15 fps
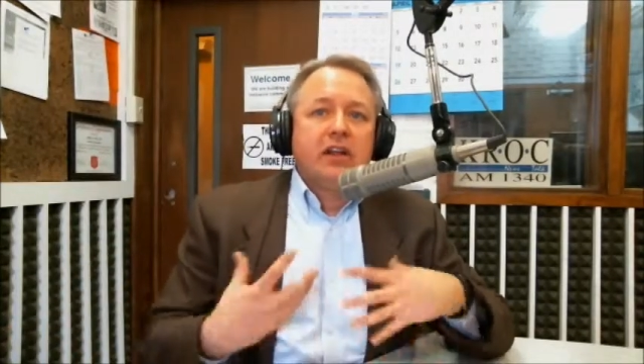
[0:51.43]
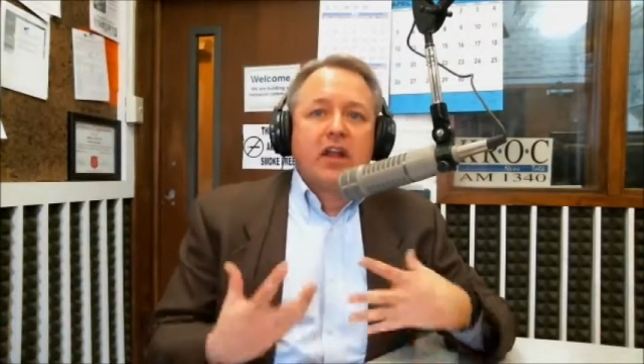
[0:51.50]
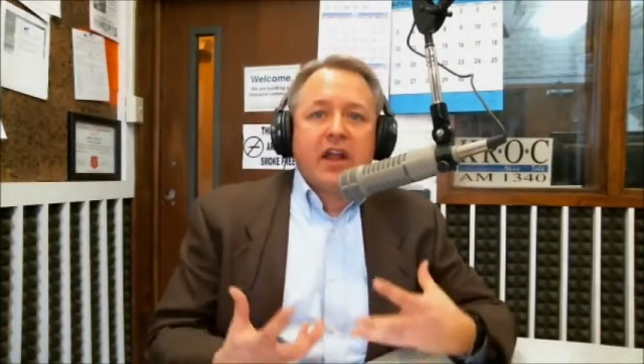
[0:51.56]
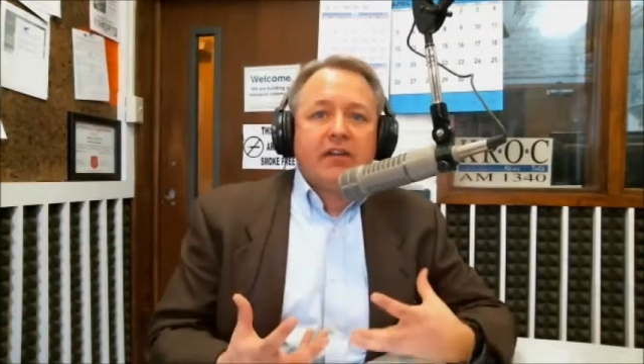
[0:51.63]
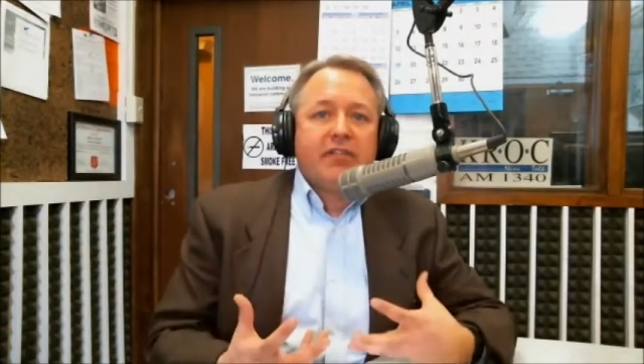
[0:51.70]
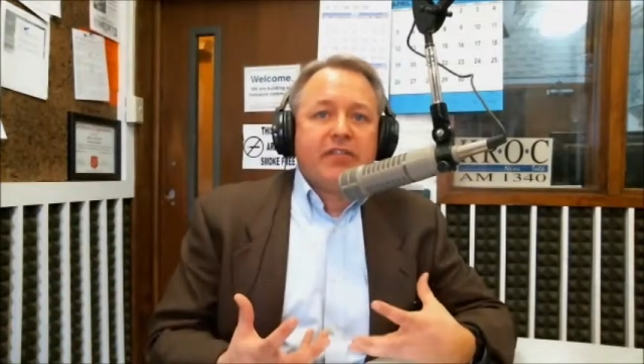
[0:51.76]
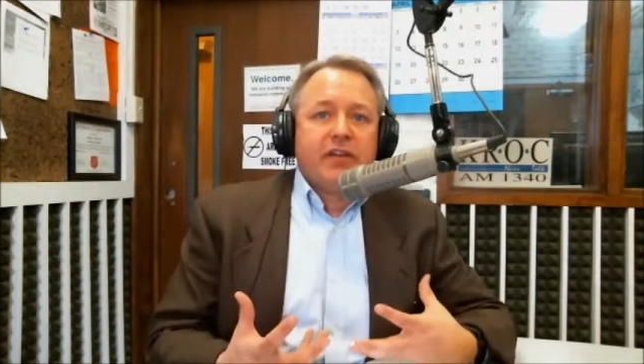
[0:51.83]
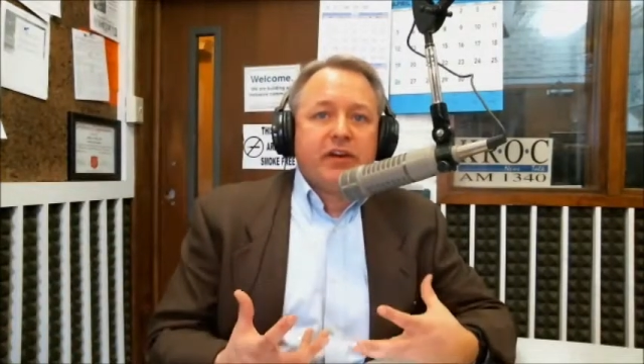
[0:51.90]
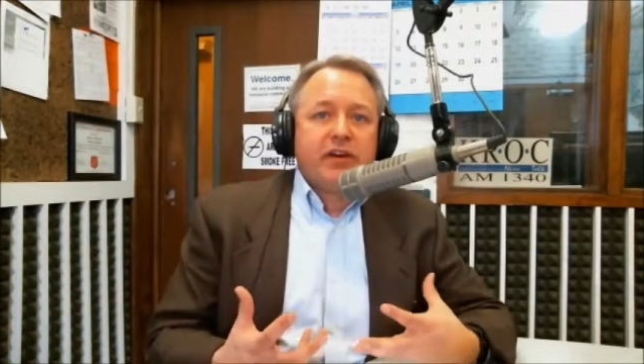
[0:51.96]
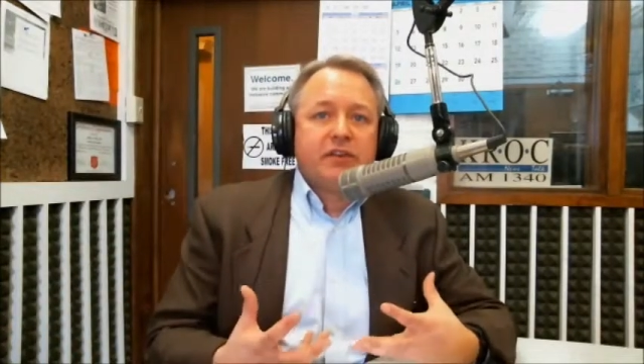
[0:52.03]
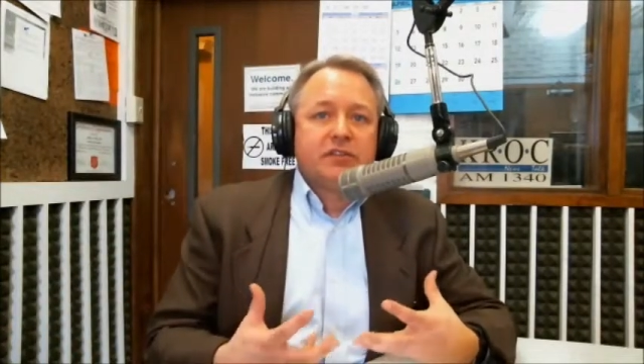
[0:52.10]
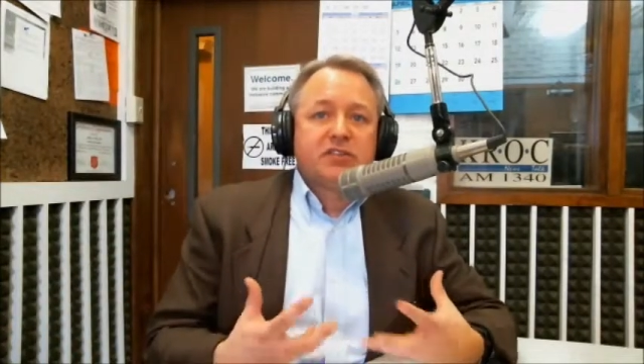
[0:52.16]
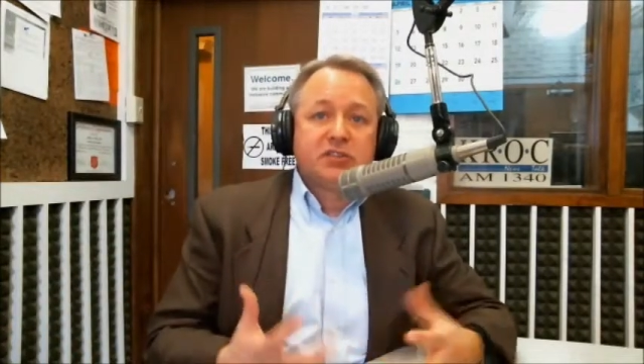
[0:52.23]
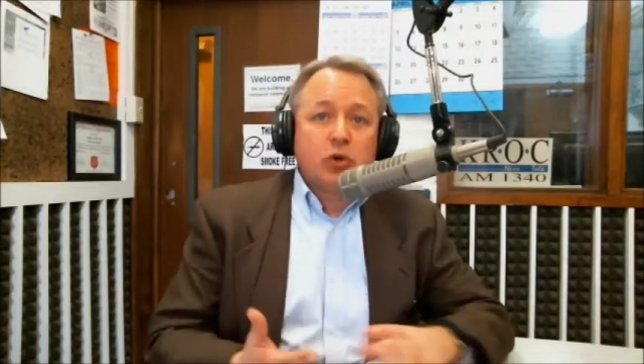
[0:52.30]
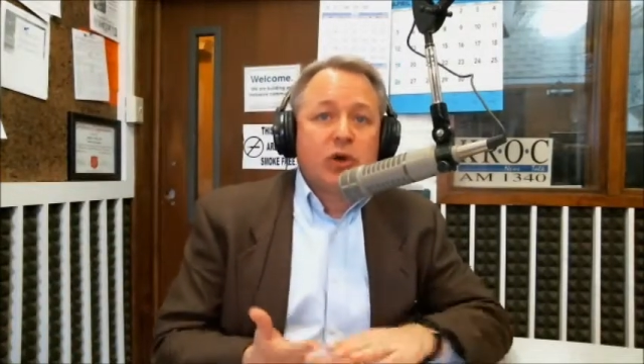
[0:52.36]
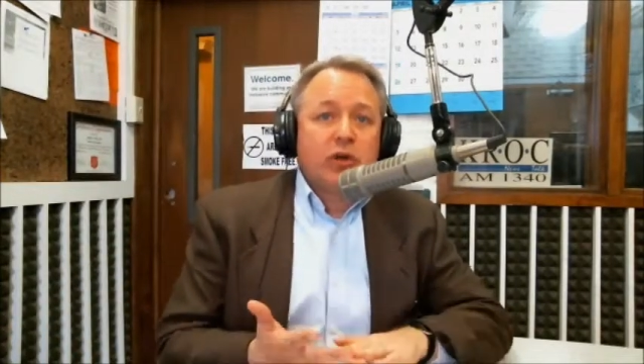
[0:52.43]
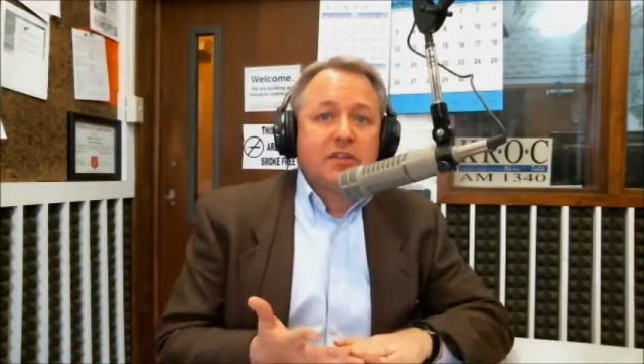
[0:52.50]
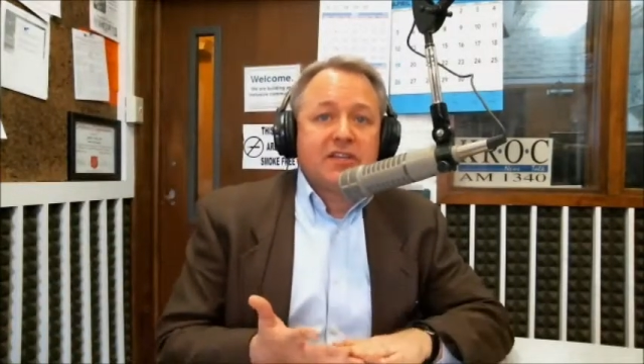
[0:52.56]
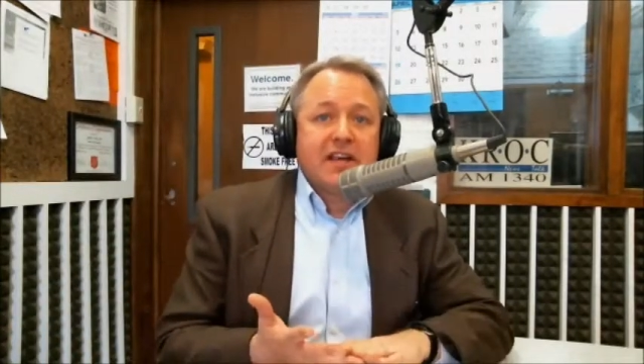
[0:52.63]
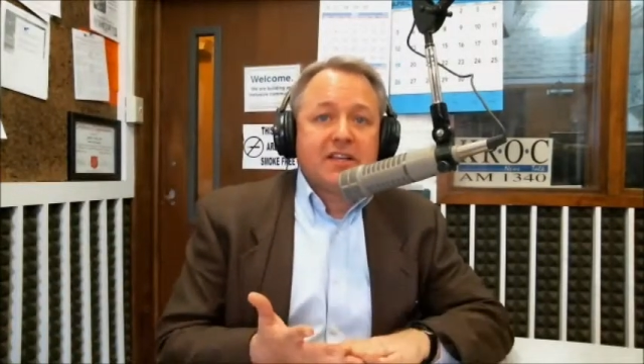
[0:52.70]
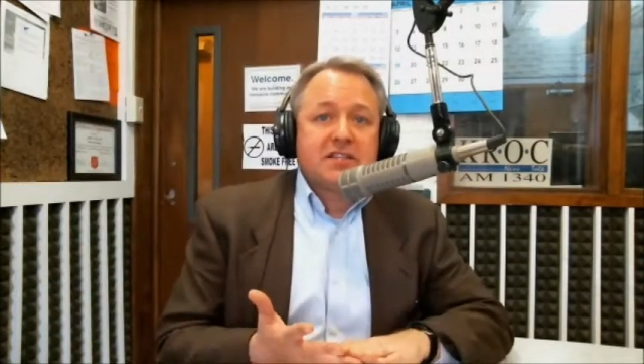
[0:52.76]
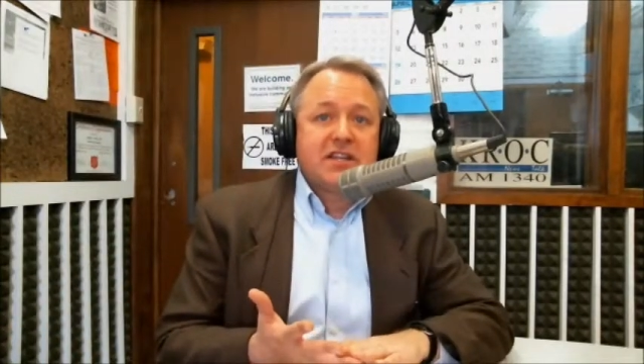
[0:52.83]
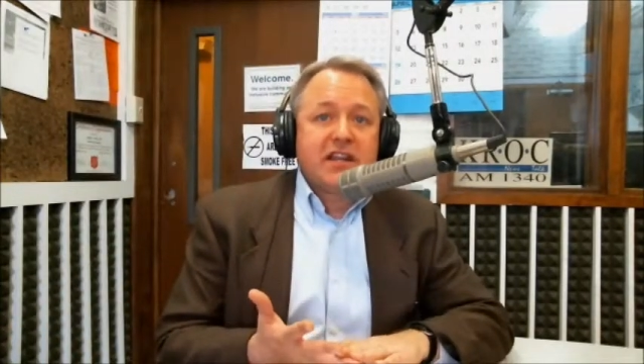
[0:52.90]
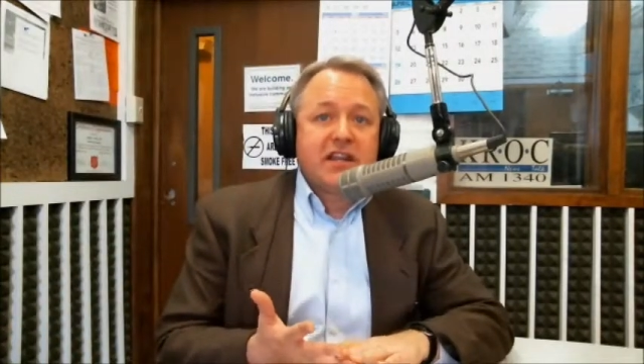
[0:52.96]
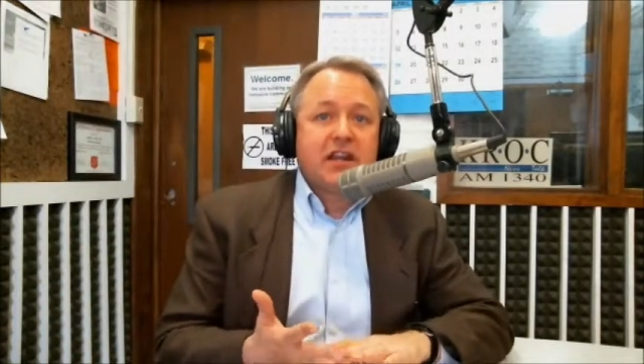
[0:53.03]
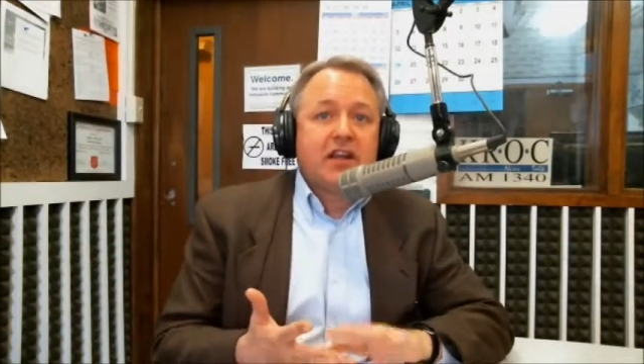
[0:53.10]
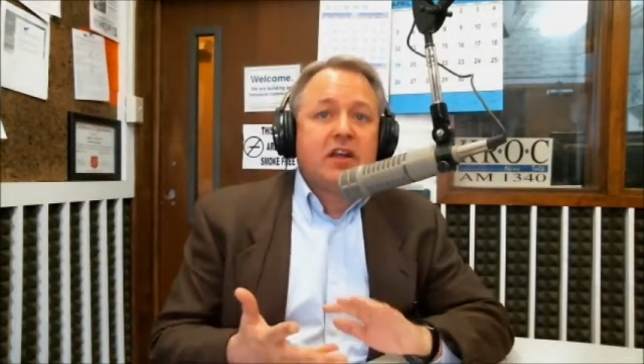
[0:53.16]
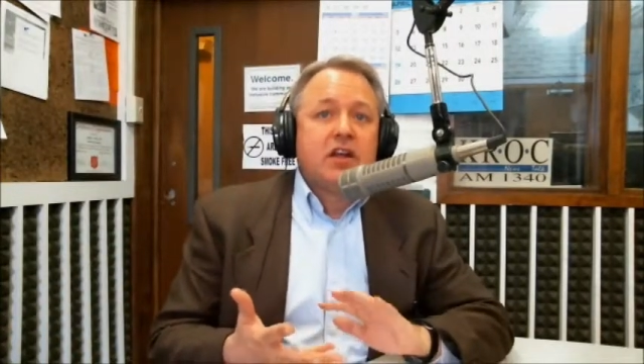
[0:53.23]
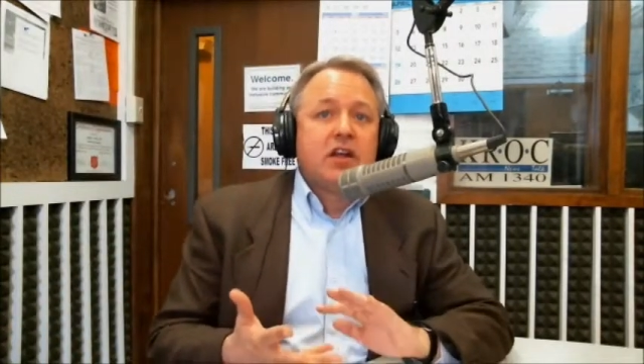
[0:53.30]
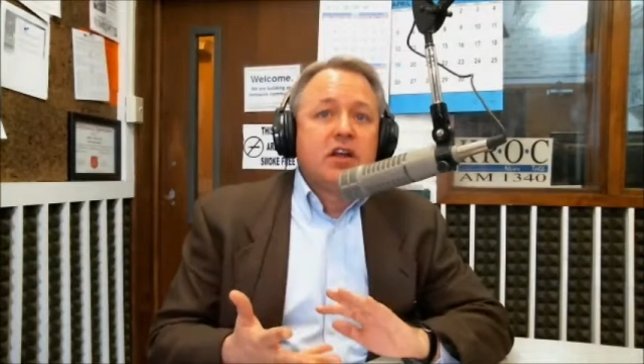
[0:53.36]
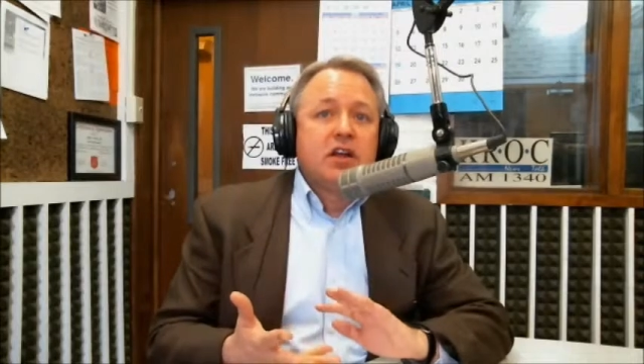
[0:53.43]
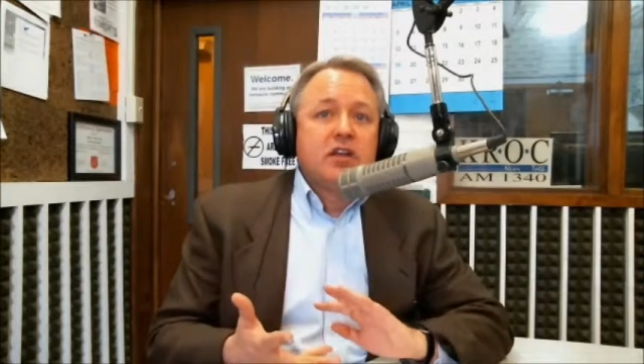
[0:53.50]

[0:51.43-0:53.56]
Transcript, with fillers: a lot of the soil testing,